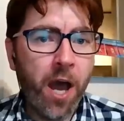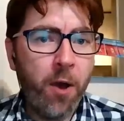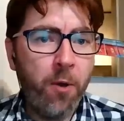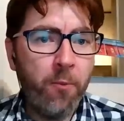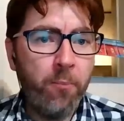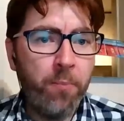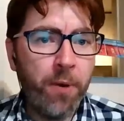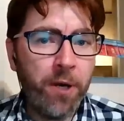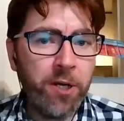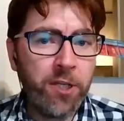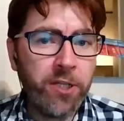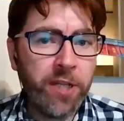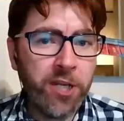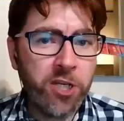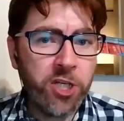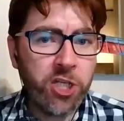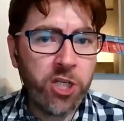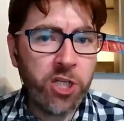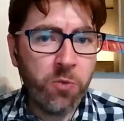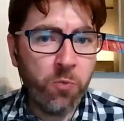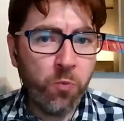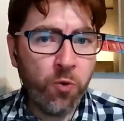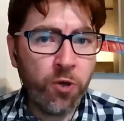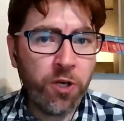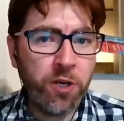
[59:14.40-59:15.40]
but that
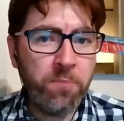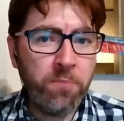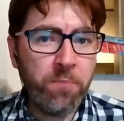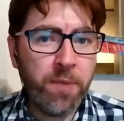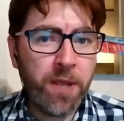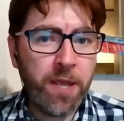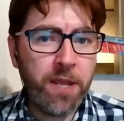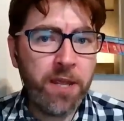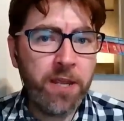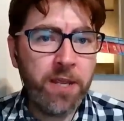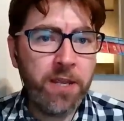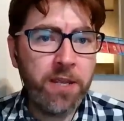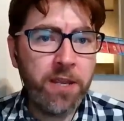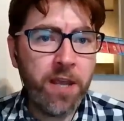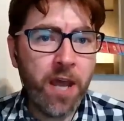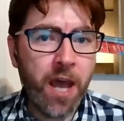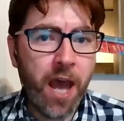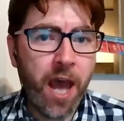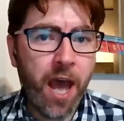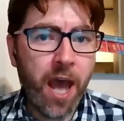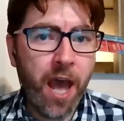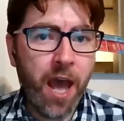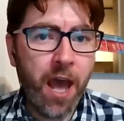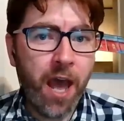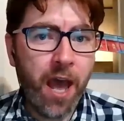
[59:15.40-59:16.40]
she wouldn't be
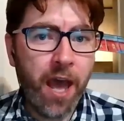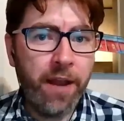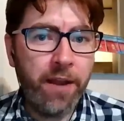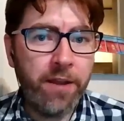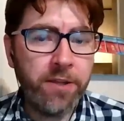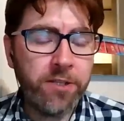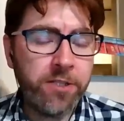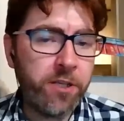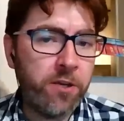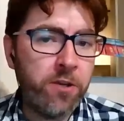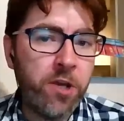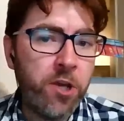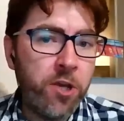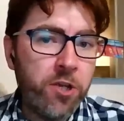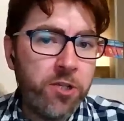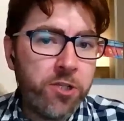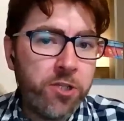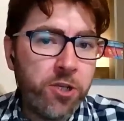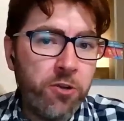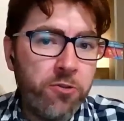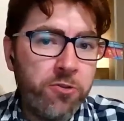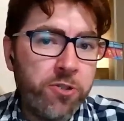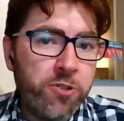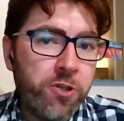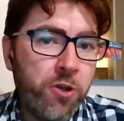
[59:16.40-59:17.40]
so
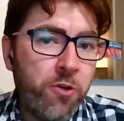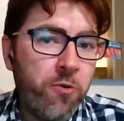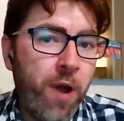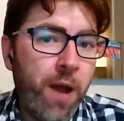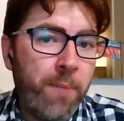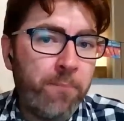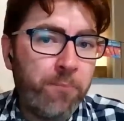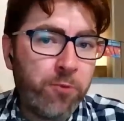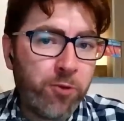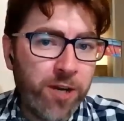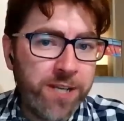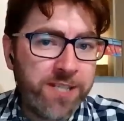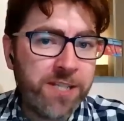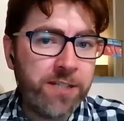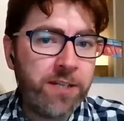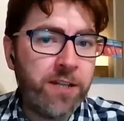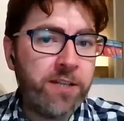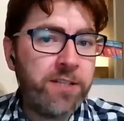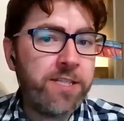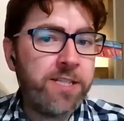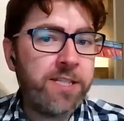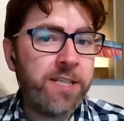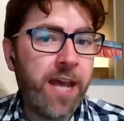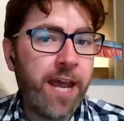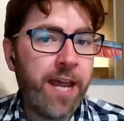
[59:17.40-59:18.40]
a
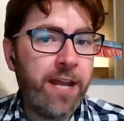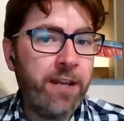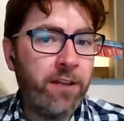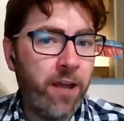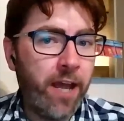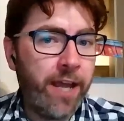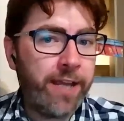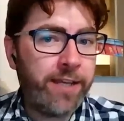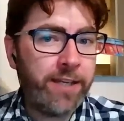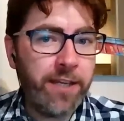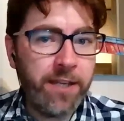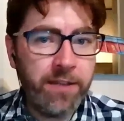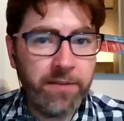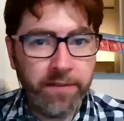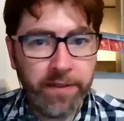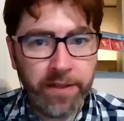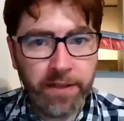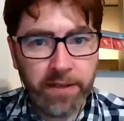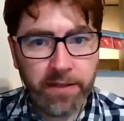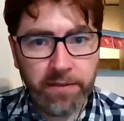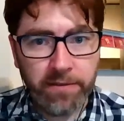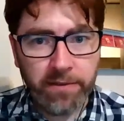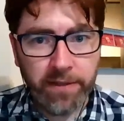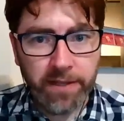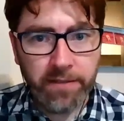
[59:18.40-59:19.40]
president, say like in
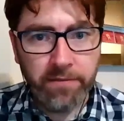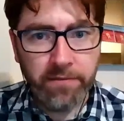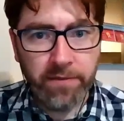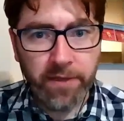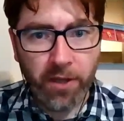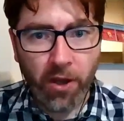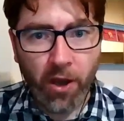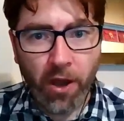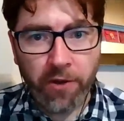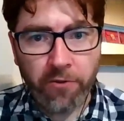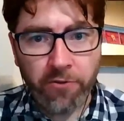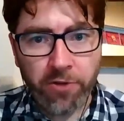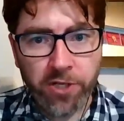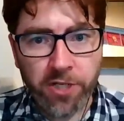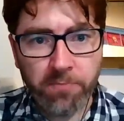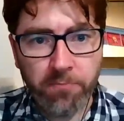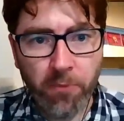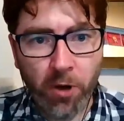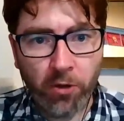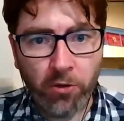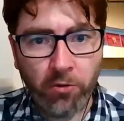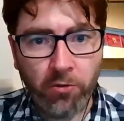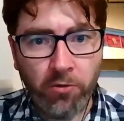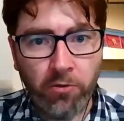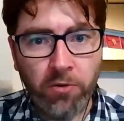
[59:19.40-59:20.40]
the Irish
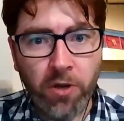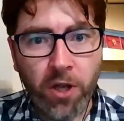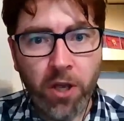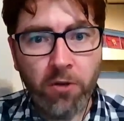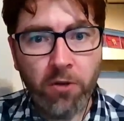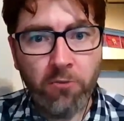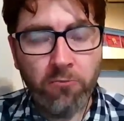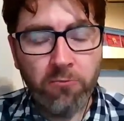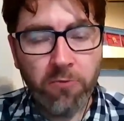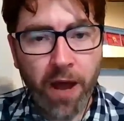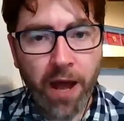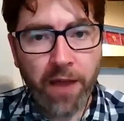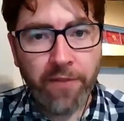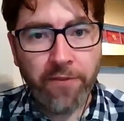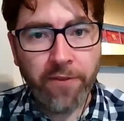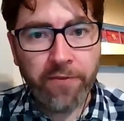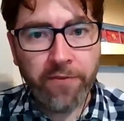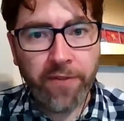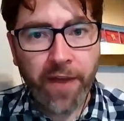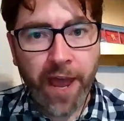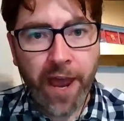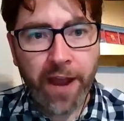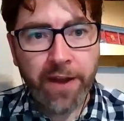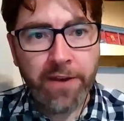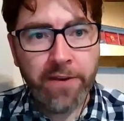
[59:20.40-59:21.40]
model rather
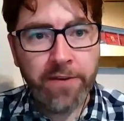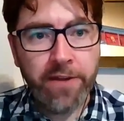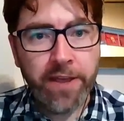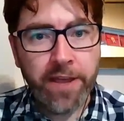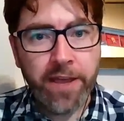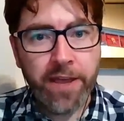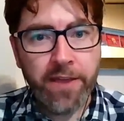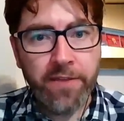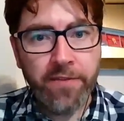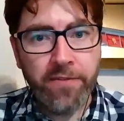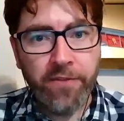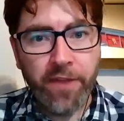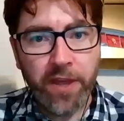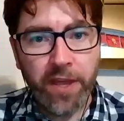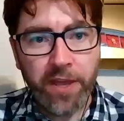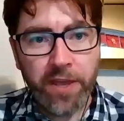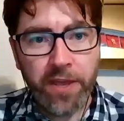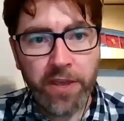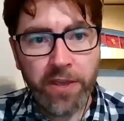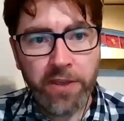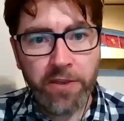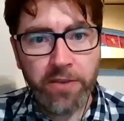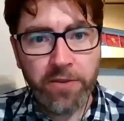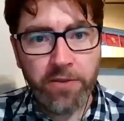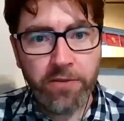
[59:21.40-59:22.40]
than
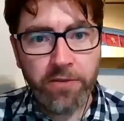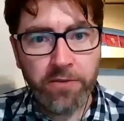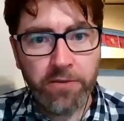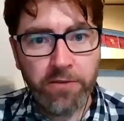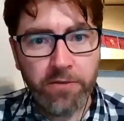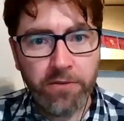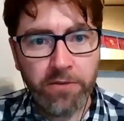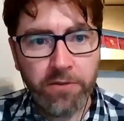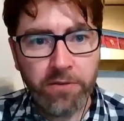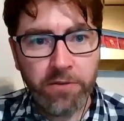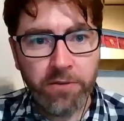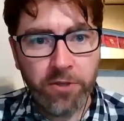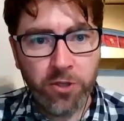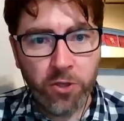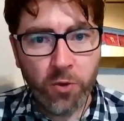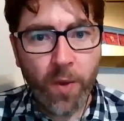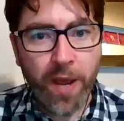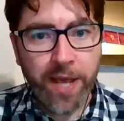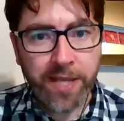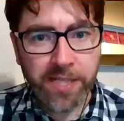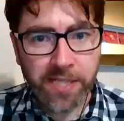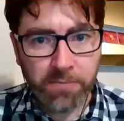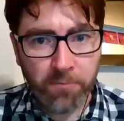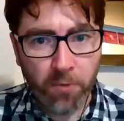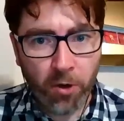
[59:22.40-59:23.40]
the
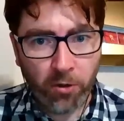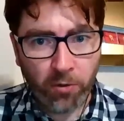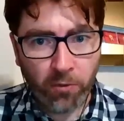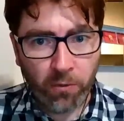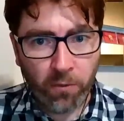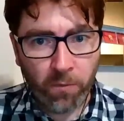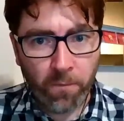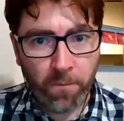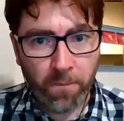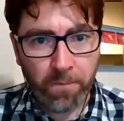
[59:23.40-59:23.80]
US model.